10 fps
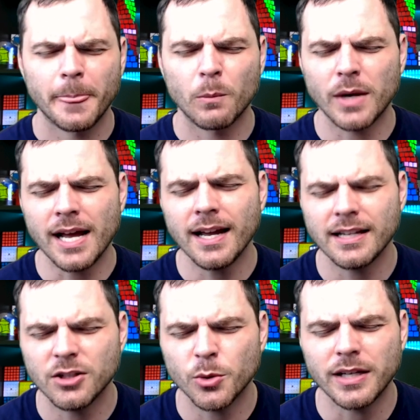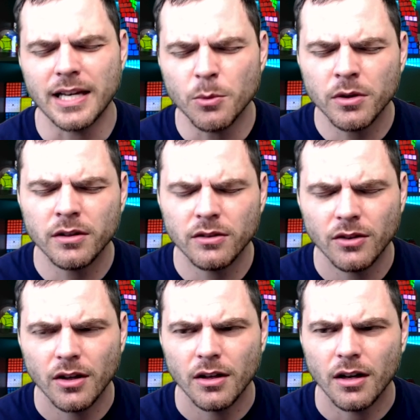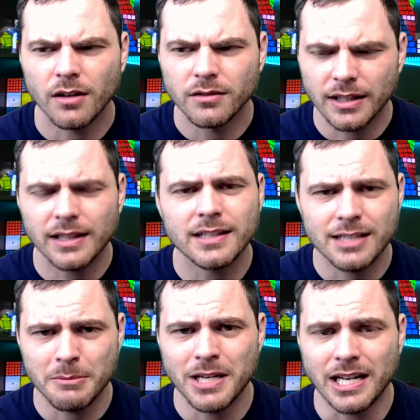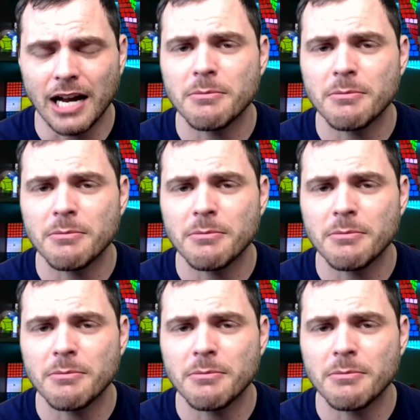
when I got into it was a little intimidating.